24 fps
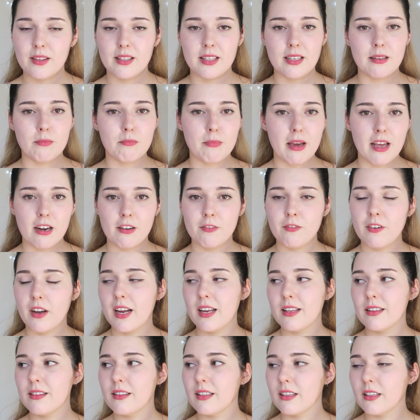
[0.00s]
the
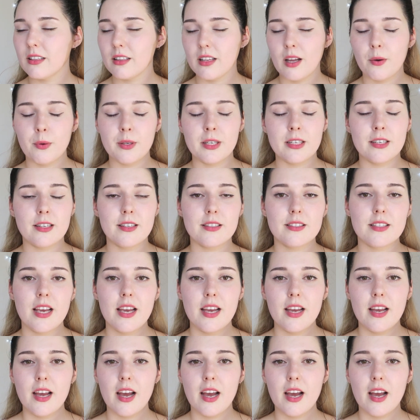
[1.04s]
mattifying, the glowiness.